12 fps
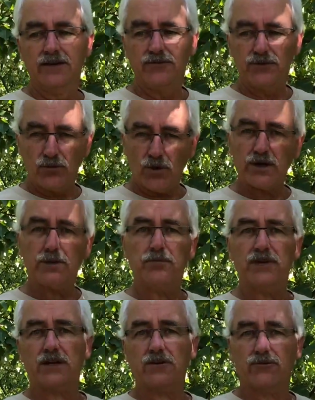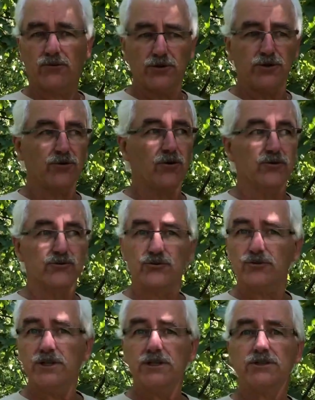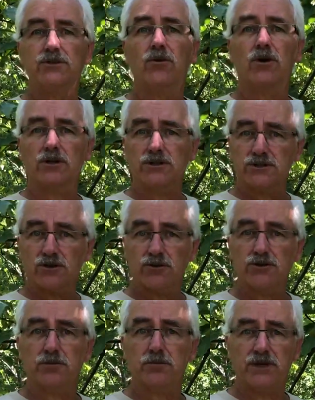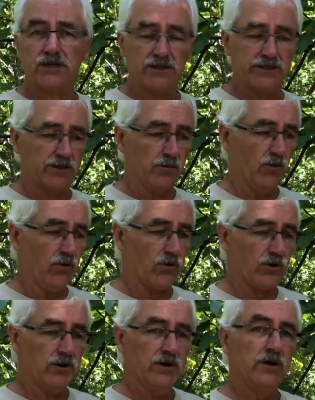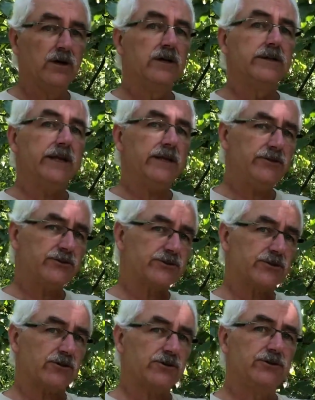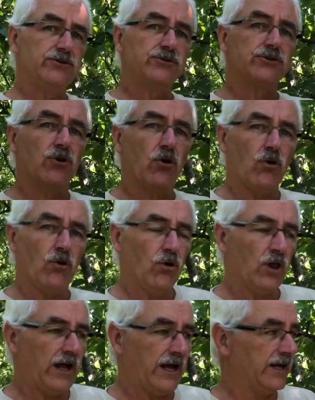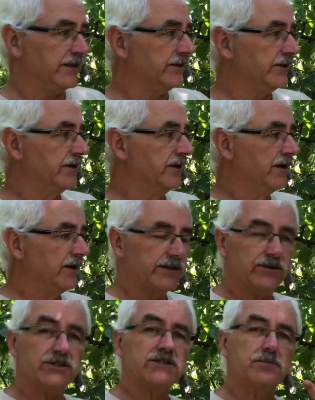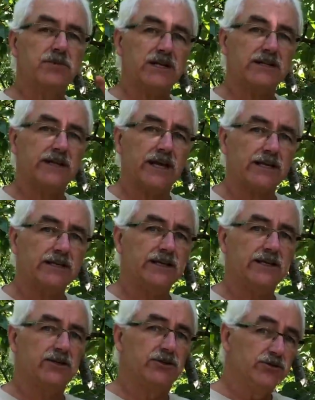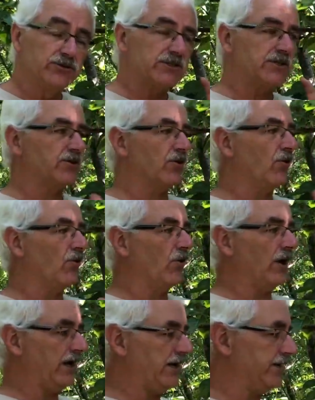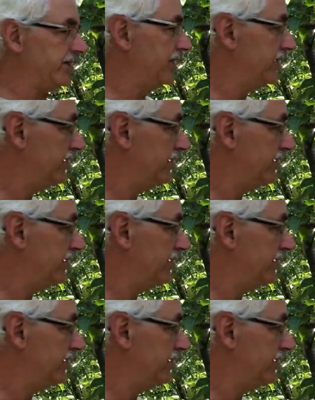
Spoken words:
If you want to pick for your own trees, you want to start to pick a little more, then you start to use your whole hand. There is a bit of technique using your whole hand.